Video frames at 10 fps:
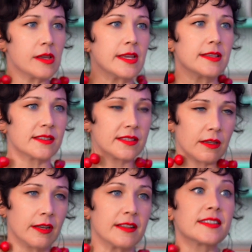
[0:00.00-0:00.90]
is
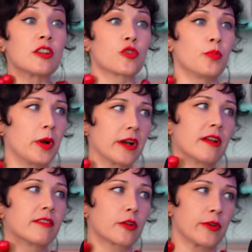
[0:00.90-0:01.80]
an essential part
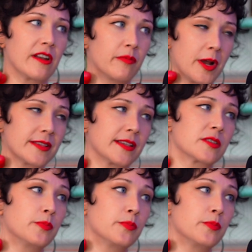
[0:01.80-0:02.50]
of the creative process.